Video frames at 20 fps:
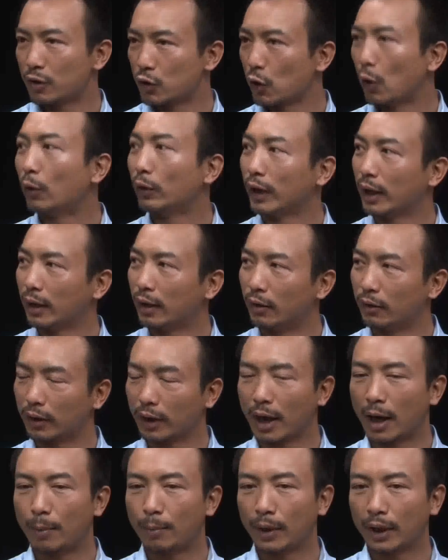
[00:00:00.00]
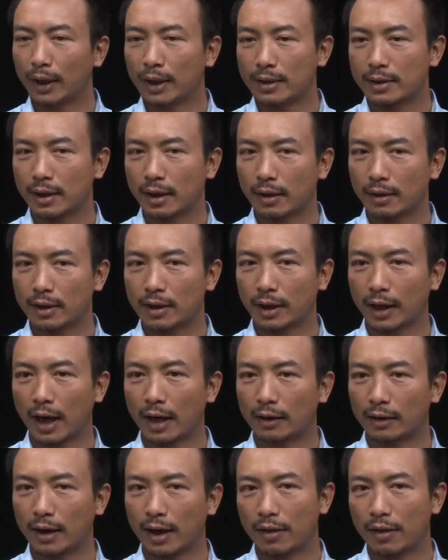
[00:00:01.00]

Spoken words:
Sony, all the companies together.